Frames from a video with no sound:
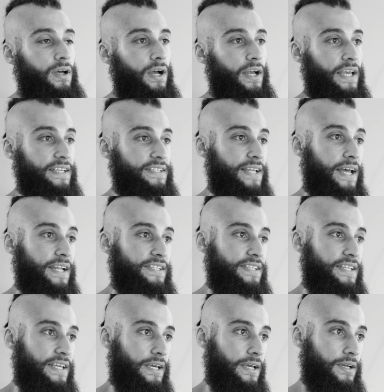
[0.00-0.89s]
I guess that
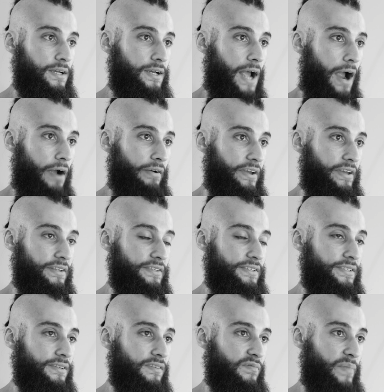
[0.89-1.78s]
is the
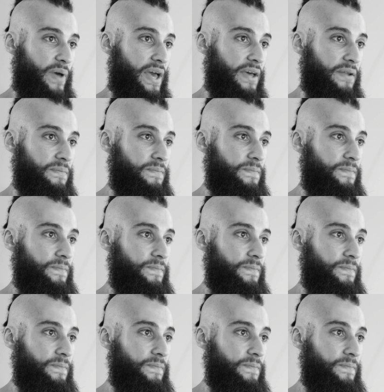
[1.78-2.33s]
arrogance of man.